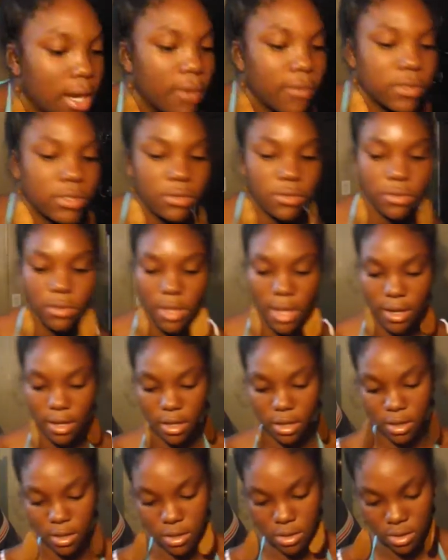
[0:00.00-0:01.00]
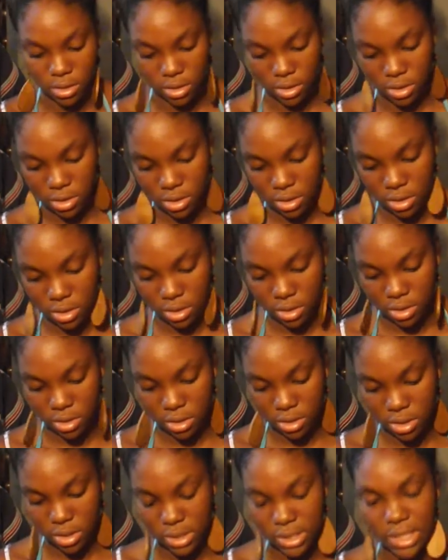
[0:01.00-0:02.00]
went to like a
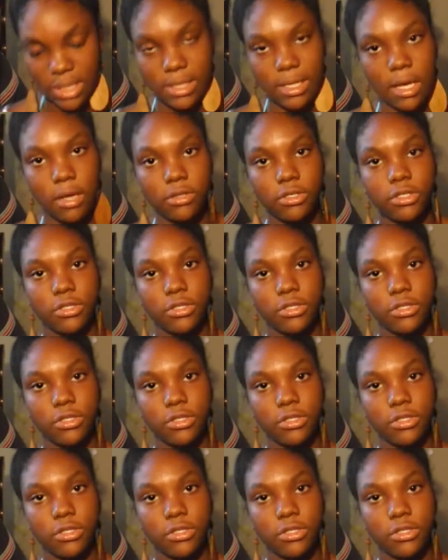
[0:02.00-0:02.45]
discount